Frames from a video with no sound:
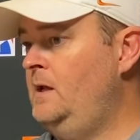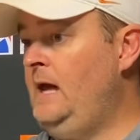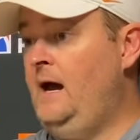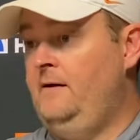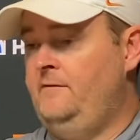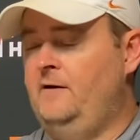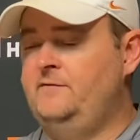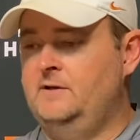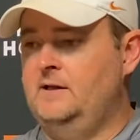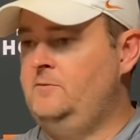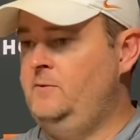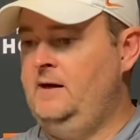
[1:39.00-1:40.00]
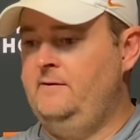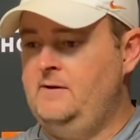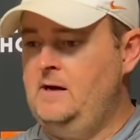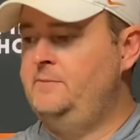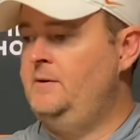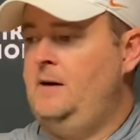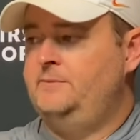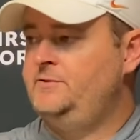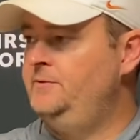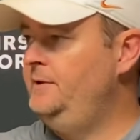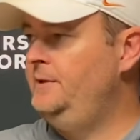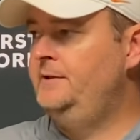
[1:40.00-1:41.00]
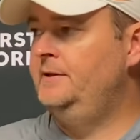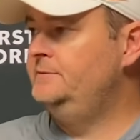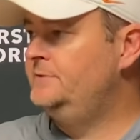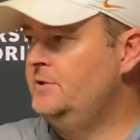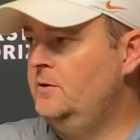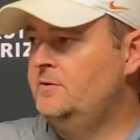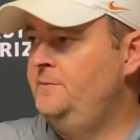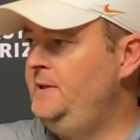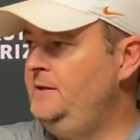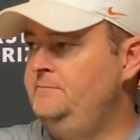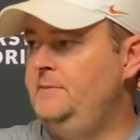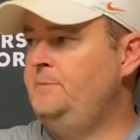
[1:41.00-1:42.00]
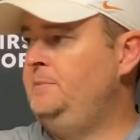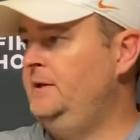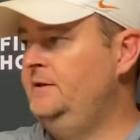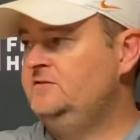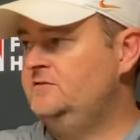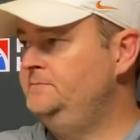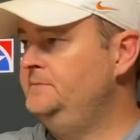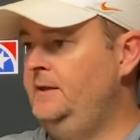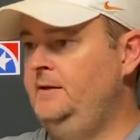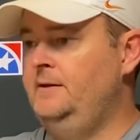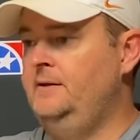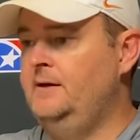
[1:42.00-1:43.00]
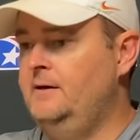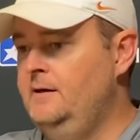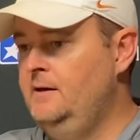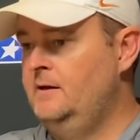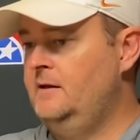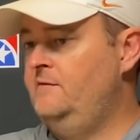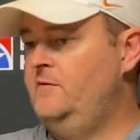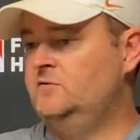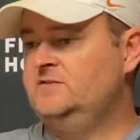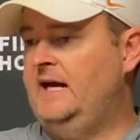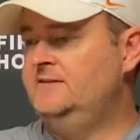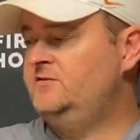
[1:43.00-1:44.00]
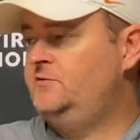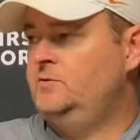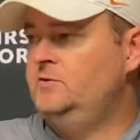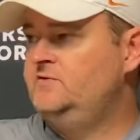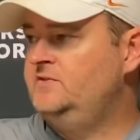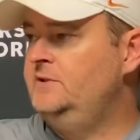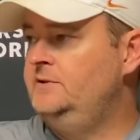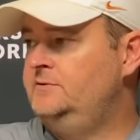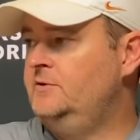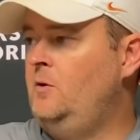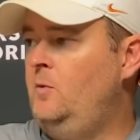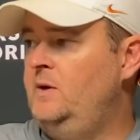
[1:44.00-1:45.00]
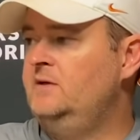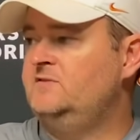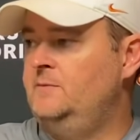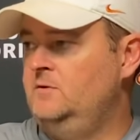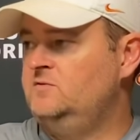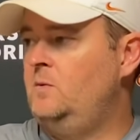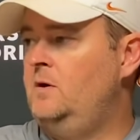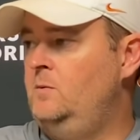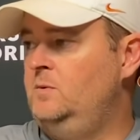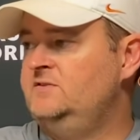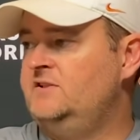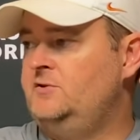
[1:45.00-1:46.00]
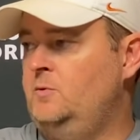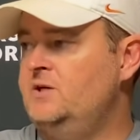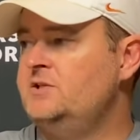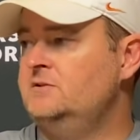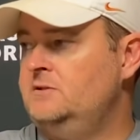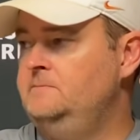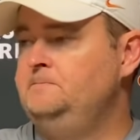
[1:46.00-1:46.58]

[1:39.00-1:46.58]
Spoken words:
Yeah, I feel like we have an opportunity to go compete and make plays and give those guys the tools to go win in some of those one-on-one situations.